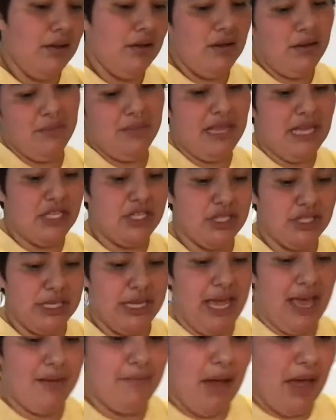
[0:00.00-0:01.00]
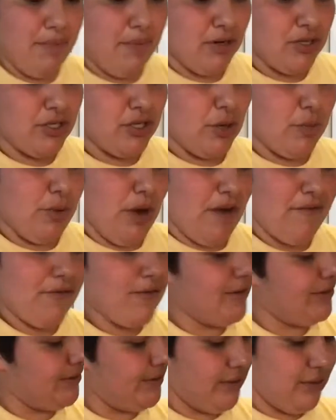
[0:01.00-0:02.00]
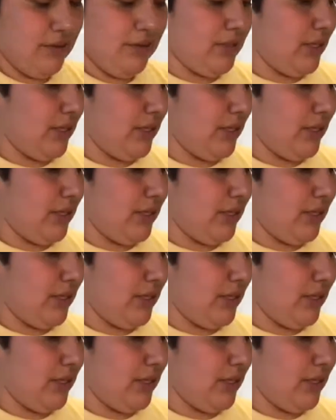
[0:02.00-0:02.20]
But that's just, again, my personal preference.